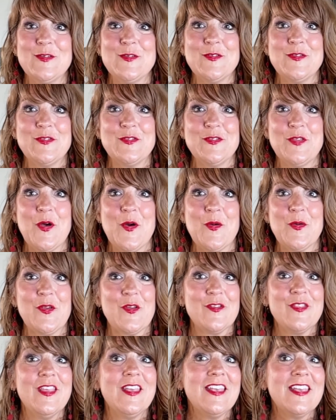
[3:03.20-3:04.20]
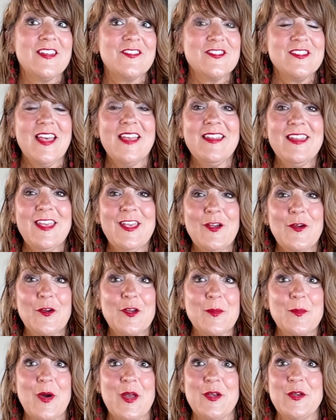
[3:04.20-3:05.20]
So you're thinking of selling or
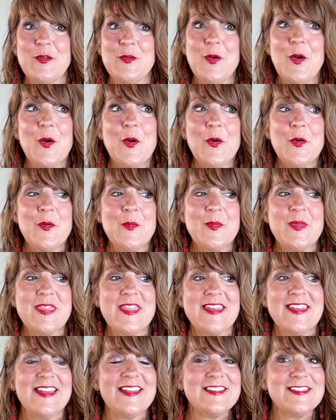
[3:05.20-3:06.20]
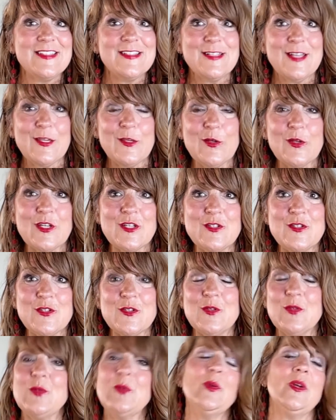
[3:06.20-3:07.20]
you bought a new home. The next thing that you can
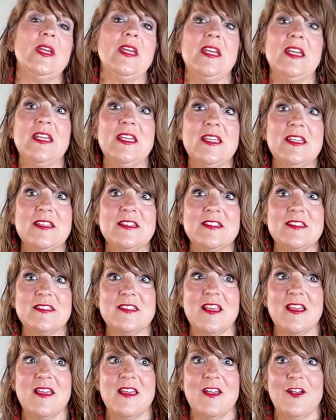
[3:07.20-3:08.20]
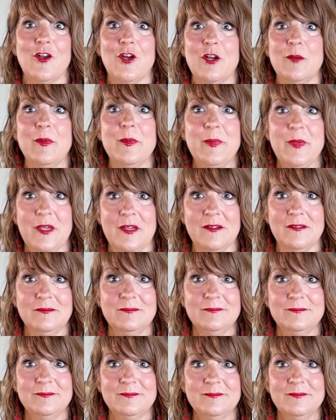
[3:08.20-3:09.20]
do is curb appeal.
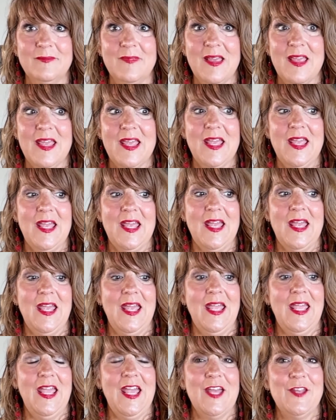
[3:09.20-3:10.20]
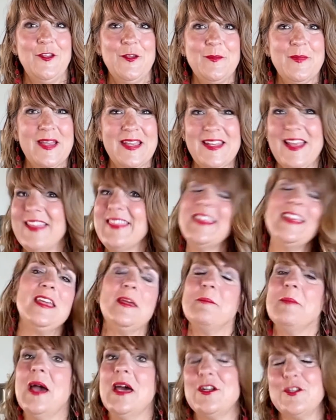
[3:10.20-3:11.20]
And you might not think
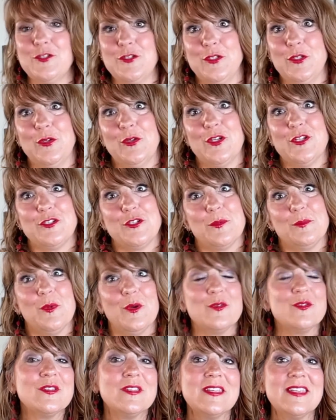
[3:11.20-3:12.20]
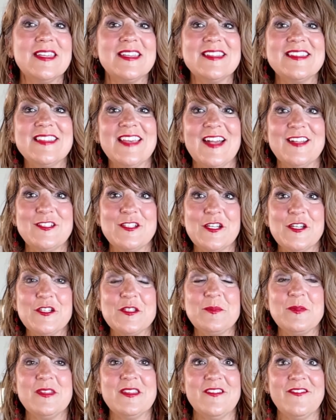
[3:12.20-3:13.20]
it matters to you because you're mostly inside your
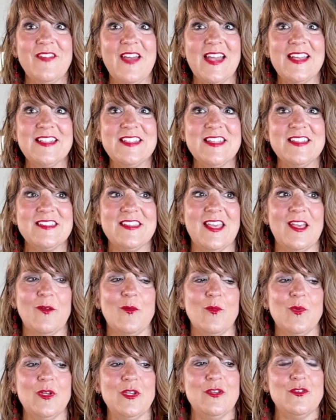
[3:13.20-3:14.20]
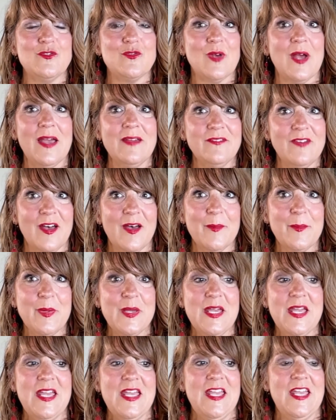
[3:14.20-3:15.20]
house, but the fact is, like when you drive
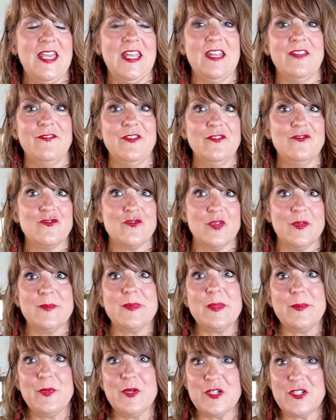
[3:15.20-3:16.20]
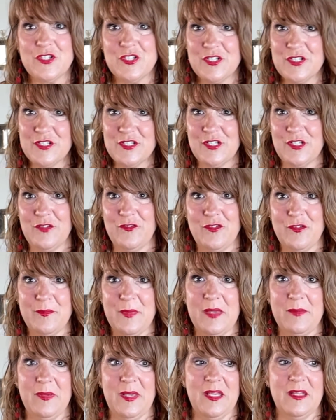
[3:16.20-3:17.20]
up and if you've trimmed the bushes and if you
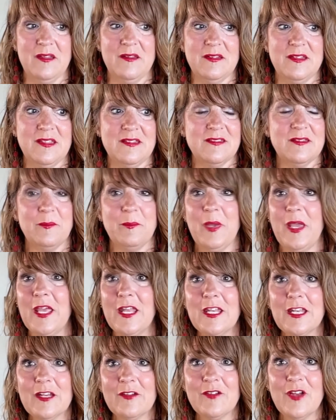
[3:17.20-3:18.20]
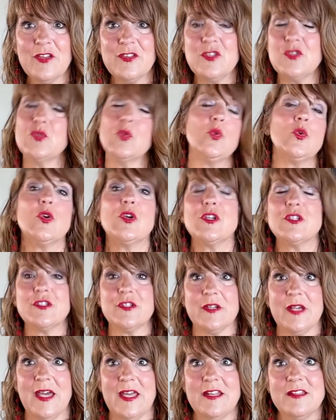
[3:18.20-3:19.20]
maybe did some painting around the doors
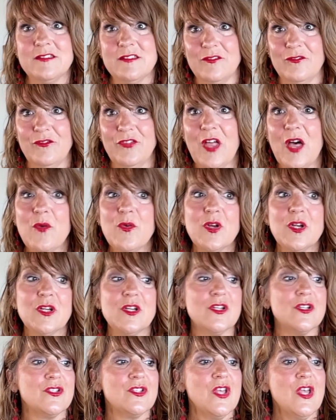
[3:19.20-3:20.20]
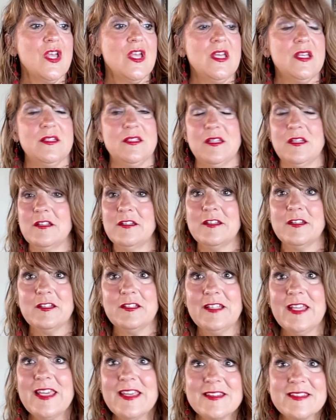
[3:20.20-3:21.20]
or added some flowers, did a
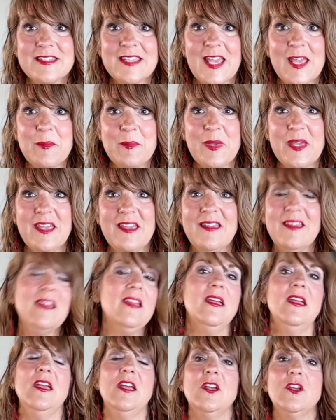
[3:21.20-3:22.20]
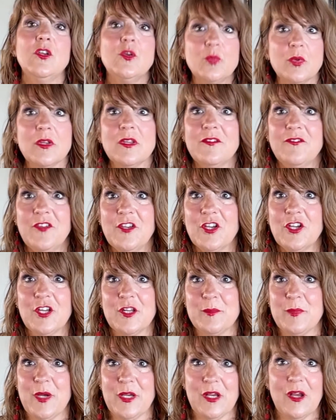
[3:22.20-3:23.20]
little landscaping, you really feel
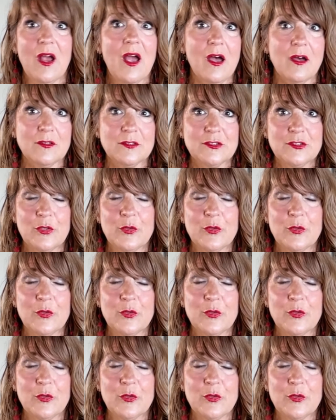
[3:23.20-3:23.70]
good about your house.